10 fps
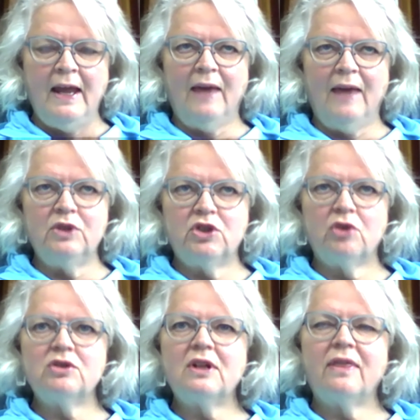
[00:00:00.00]
And we
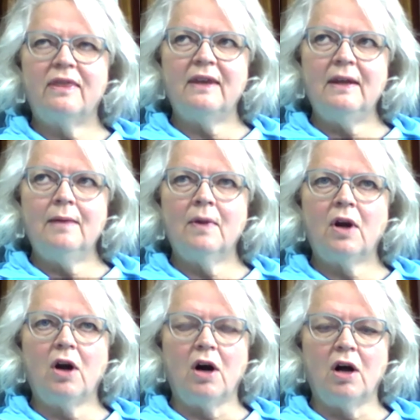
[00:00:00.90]
chose a theme
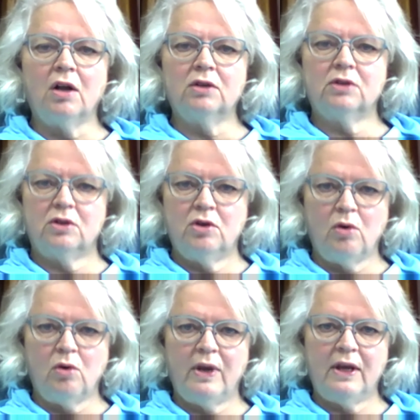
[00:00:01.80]
called
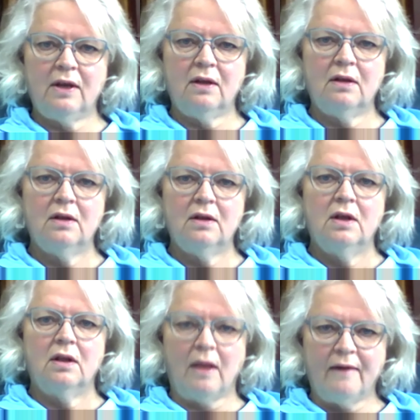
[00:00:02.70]
knowing,
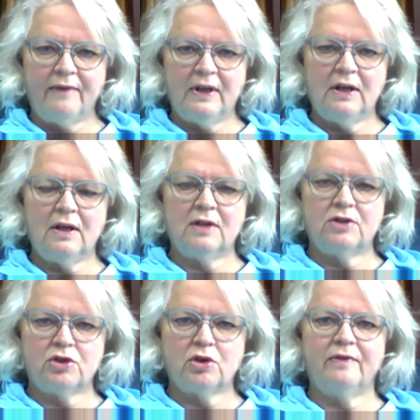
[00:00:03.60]
loving, and
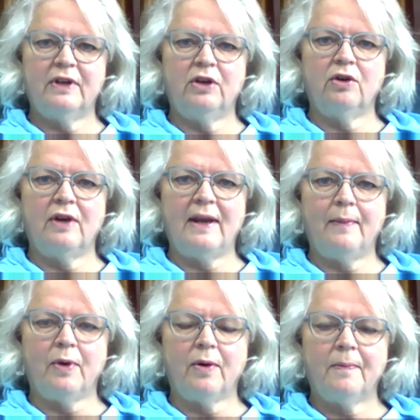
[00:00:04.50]
serving your
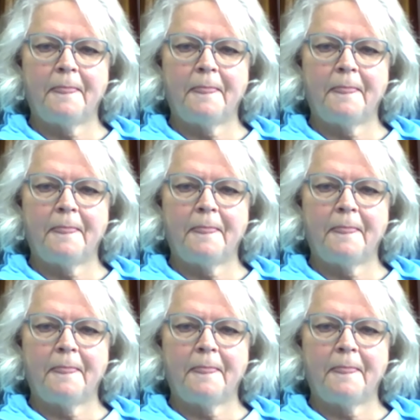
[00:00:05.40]
neighbor.